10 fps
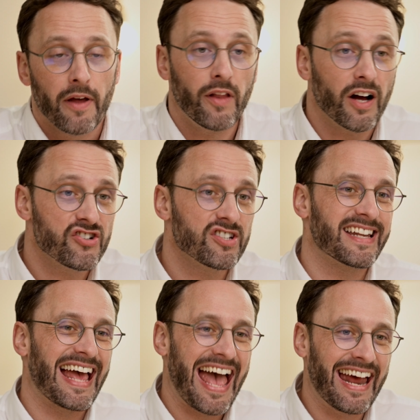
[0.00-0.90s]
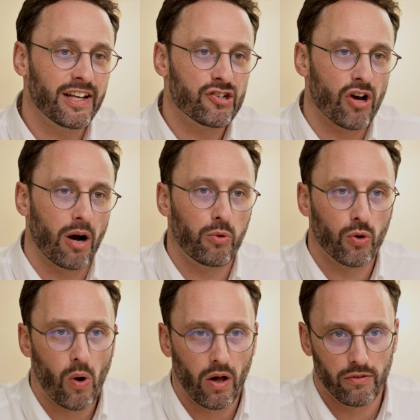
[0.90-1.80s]
not just any job will
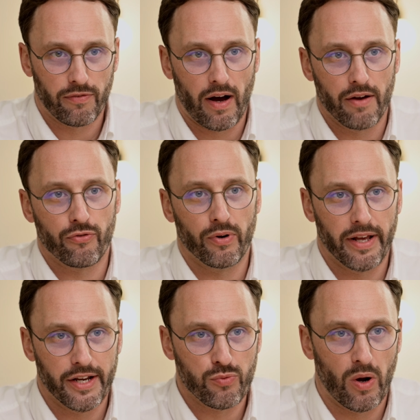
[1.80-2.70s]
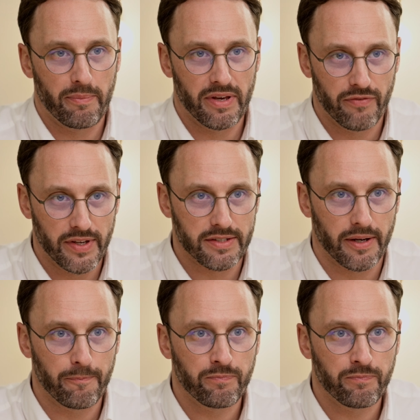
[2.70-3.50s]
qualify for an H1B visa.